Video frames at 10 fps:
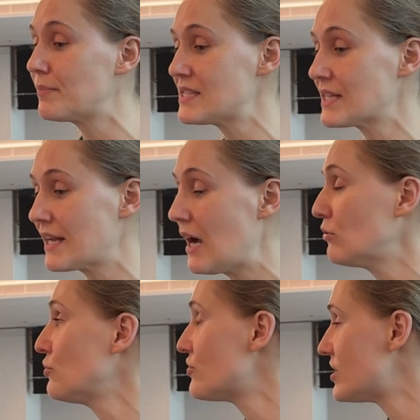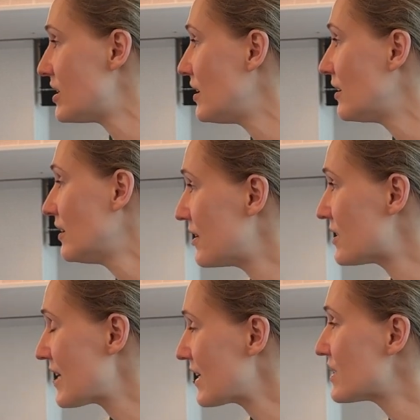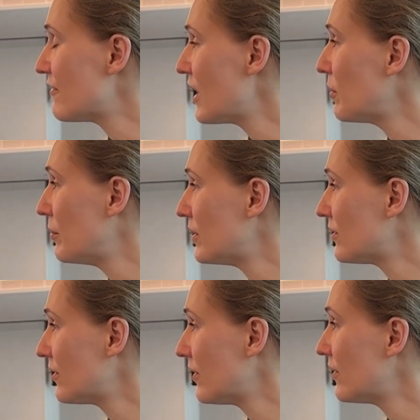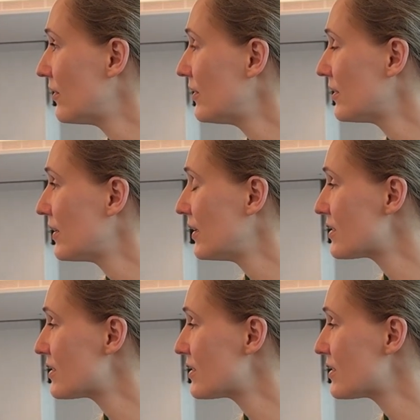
basically how do you see this tax development uh, in the